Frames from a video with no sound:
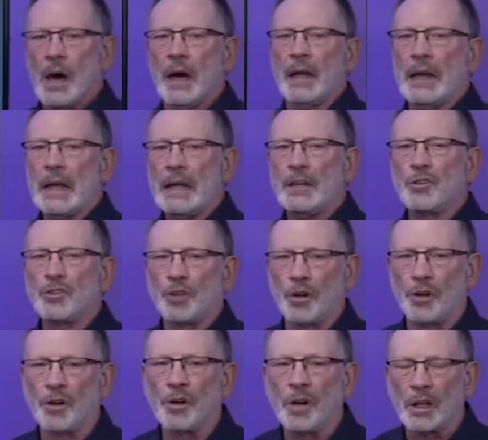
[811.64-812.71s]
an
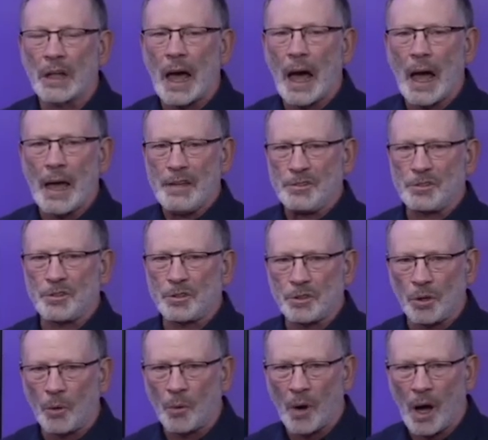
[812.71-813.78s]
internalized
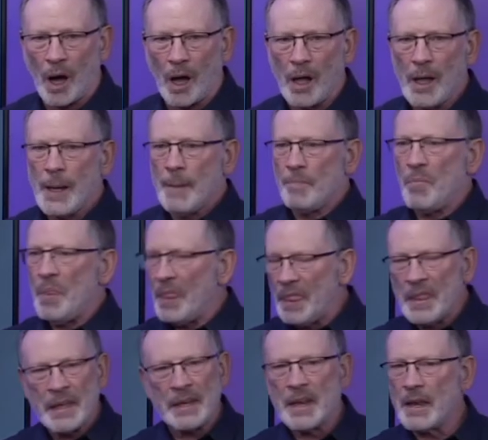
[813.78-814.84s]
Torah,
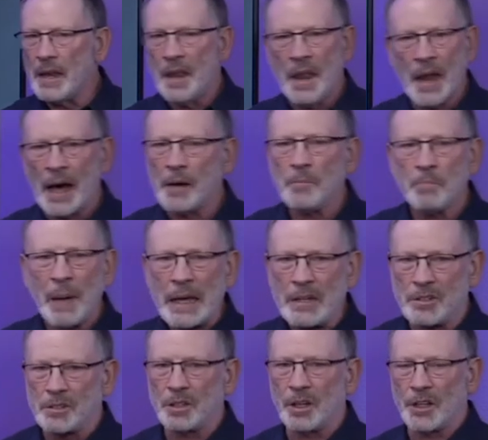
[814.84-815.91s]
not
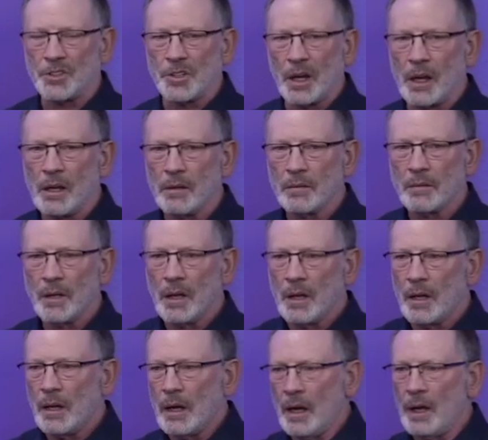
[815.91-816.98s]
base touching,
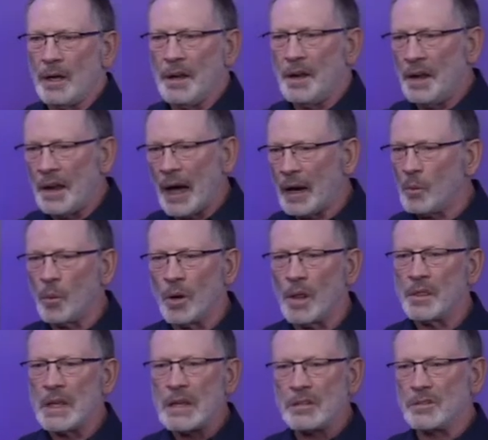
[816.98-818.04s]
and not one of
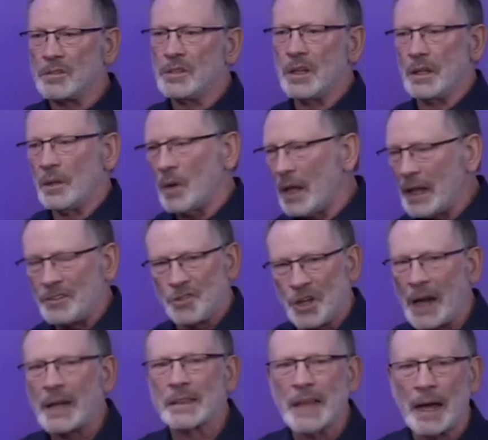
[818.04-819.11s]
these, you know, I
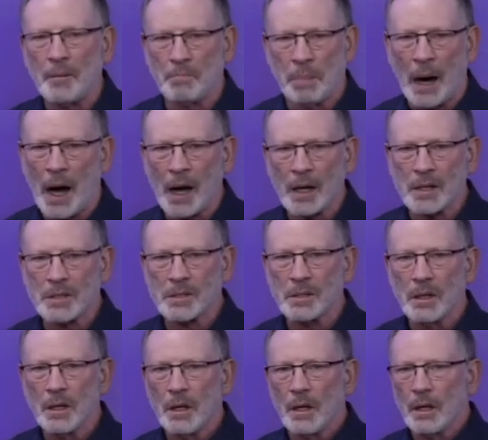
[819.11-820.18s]
checked that box.
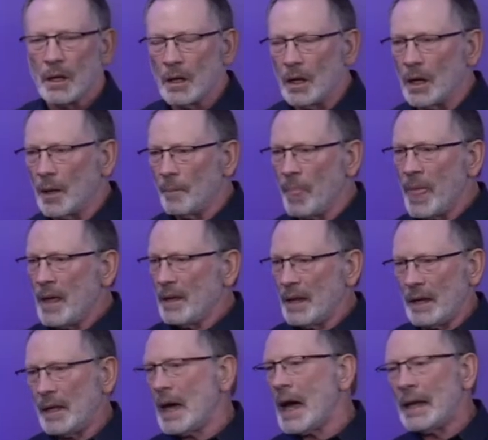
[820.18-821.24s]
Um,
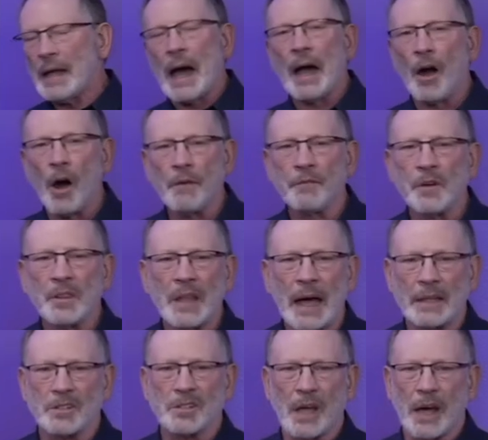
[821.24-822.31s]
yeah, I, I offered
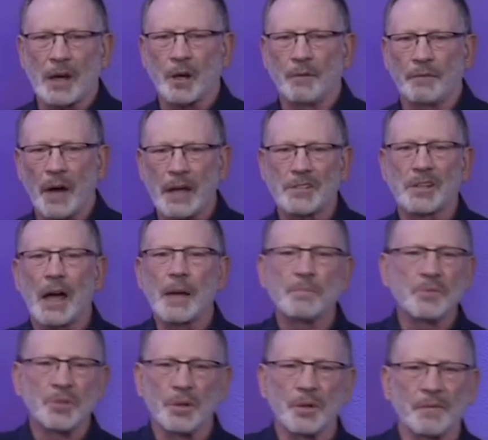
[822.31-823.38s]
that sacrifice. I
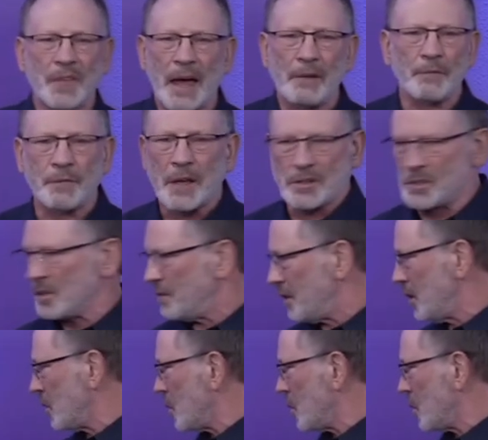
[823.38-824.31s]
observed that festival or